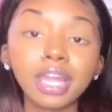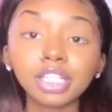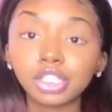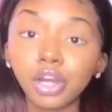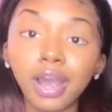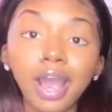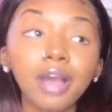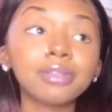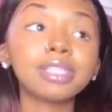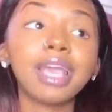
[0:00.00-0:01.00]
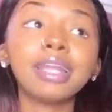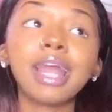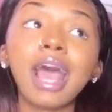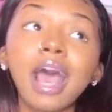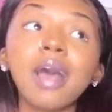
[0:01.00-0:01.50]
in this dollhouse,
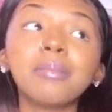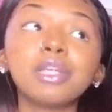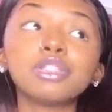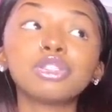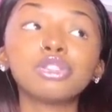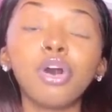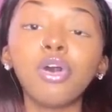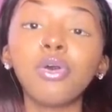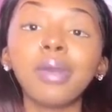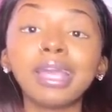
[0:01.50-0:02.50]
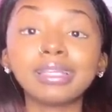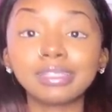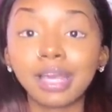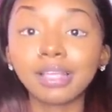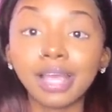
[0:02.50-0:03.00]
and I'm so
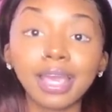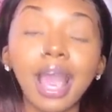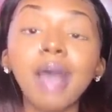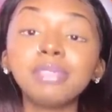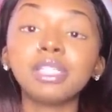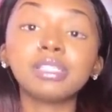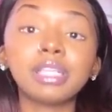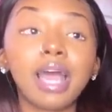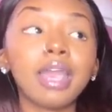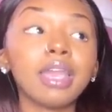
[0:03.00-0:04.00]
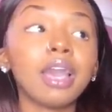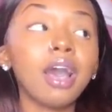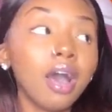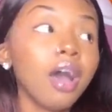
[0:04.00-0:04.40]
excited. Like, I'm just like,